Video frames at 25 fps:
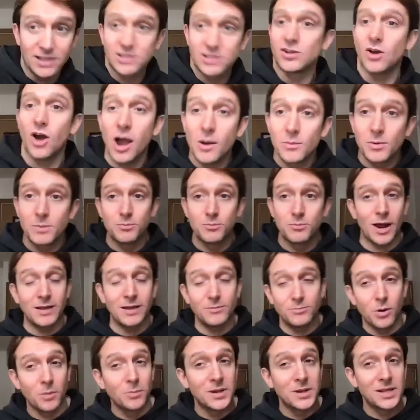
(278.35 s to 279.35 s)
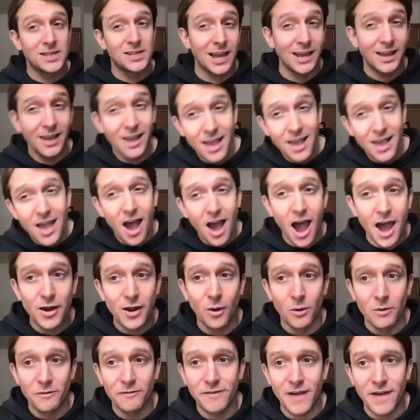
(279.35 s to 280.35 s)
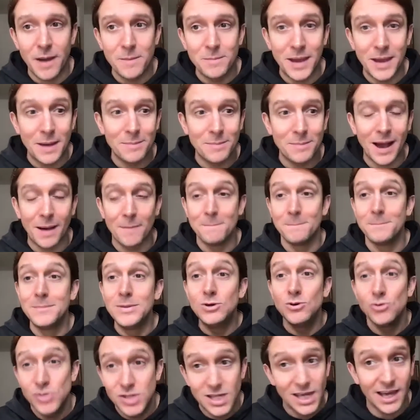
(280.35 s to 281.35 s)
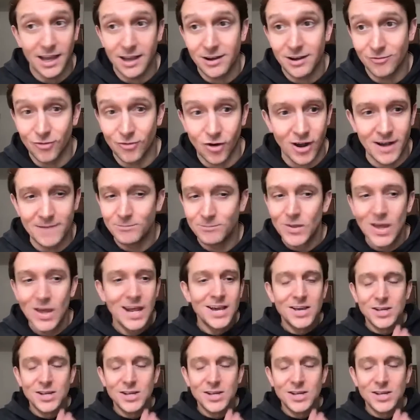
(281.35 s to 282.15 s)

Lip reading: So I would probably say, I know a fair bit about music, right?